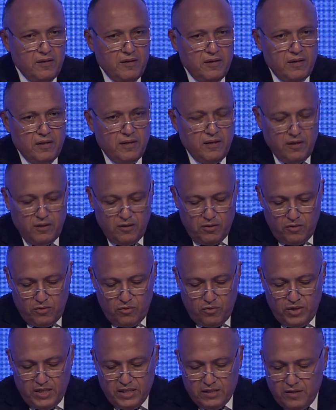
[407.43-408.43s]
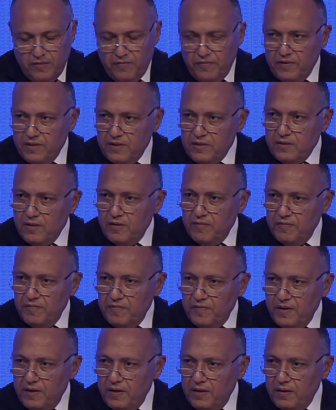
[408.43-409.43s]
the cohesiveness
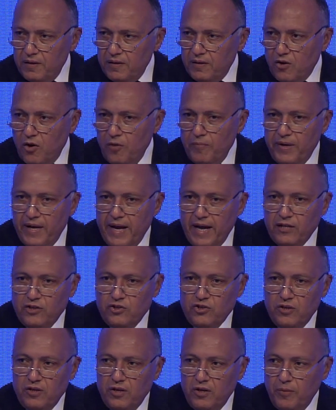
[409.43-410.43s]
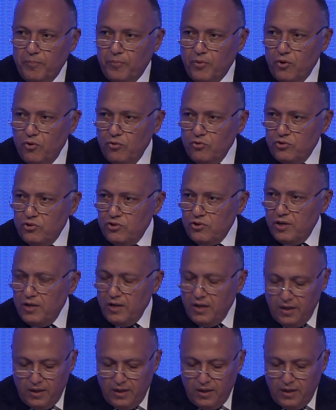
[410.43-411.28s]
of common action and approach